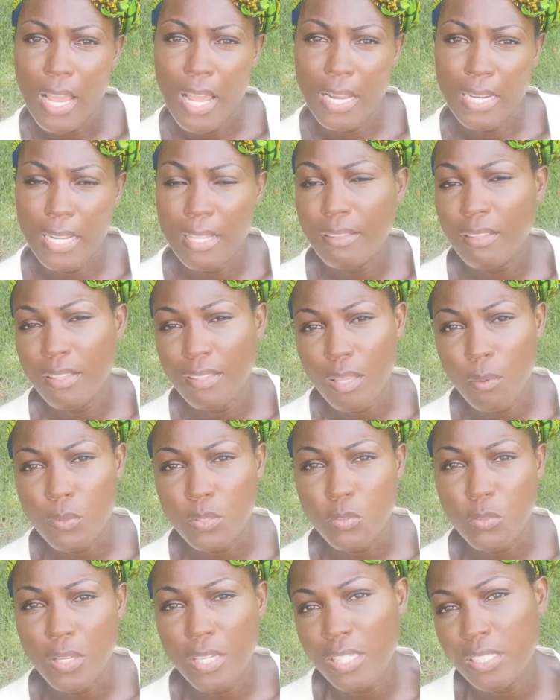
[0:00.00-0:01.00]
and I thought that
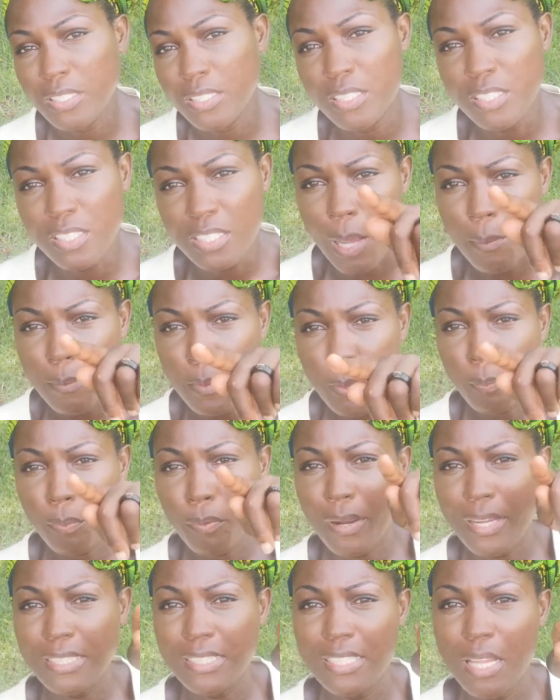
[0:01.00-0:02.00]
was great because each time you
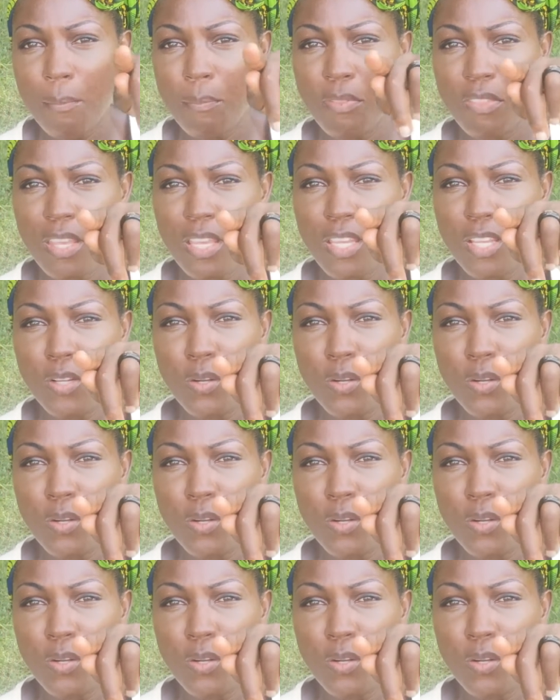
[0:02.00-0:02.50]
press something,